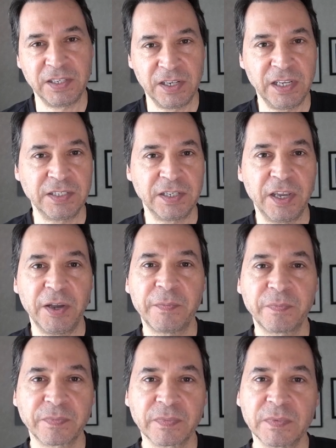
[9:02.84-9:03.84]
you need to know.
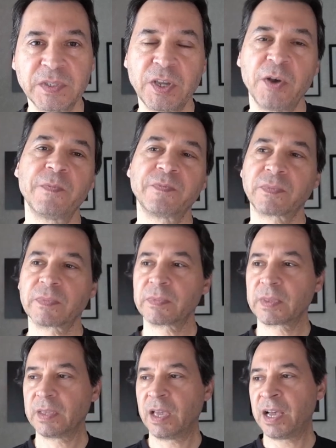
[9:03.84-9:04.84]
So
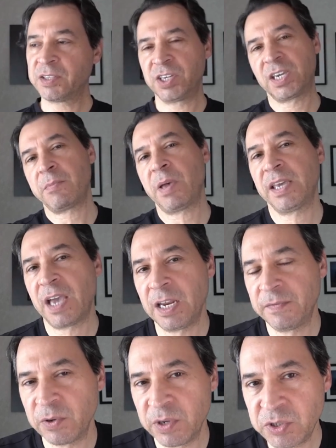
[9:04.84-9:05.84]
uh, check out my guide
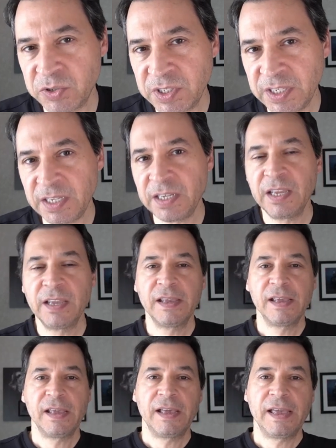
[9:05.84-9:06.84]
if you're interested.
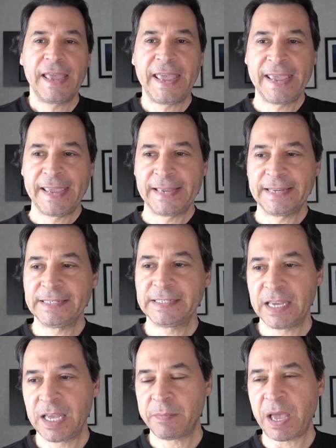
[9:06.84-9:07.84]
And
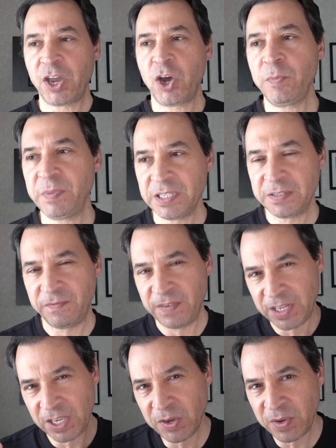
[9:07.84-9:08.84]
um, I hope this
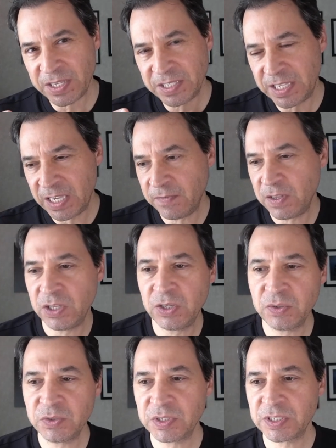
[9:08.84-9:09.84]
video has given
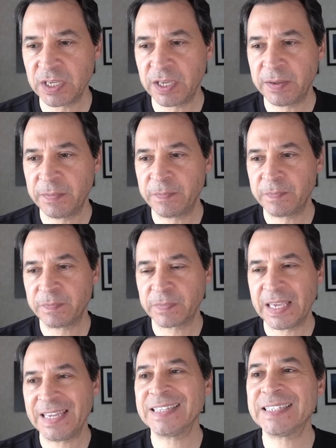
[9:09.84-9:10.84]
you some
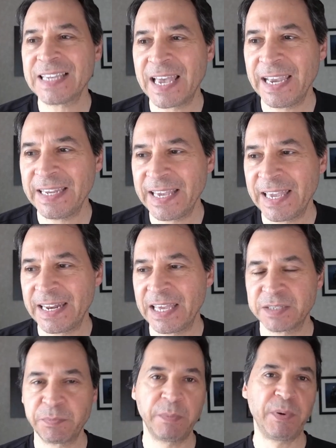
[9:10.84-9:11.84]
insight and
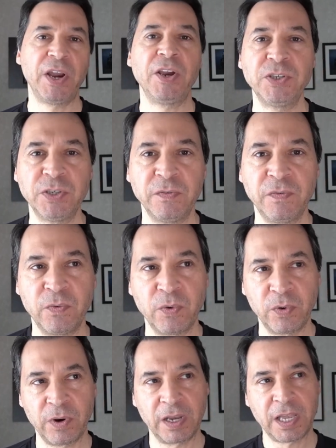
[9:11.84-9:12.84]
has prepared you
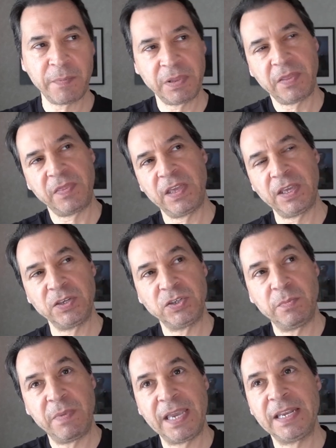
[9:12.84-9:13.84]
for a couple of things
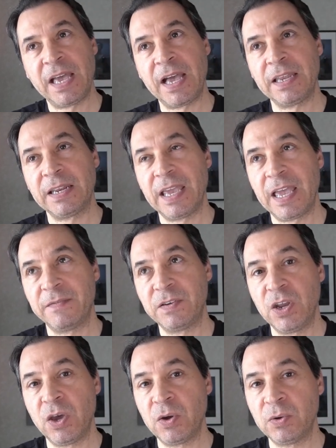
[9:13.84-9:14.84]
you may not have
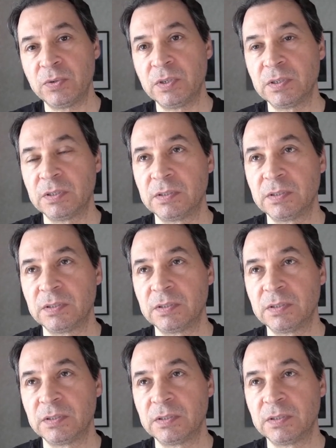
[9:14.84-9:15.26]
known.